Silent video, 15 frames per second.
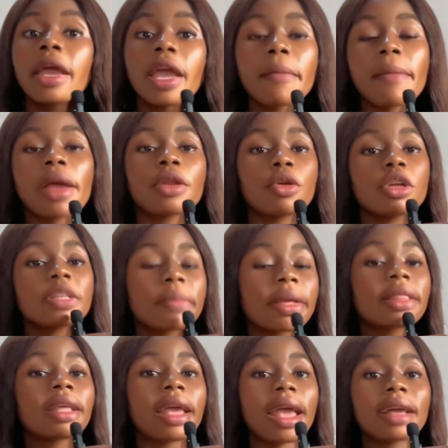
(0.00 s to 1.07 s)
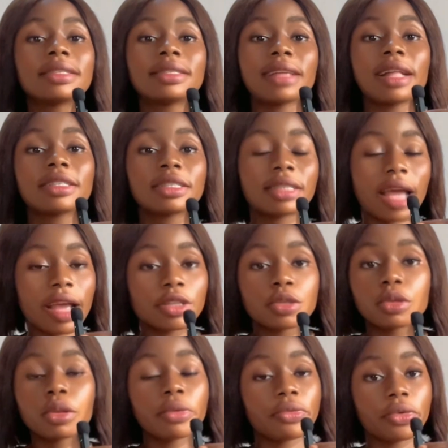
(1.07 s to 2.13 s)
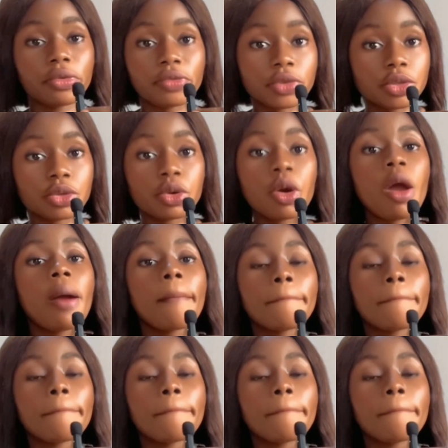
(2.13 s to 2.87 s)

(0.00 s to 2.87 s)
It might not be the exact title of your video,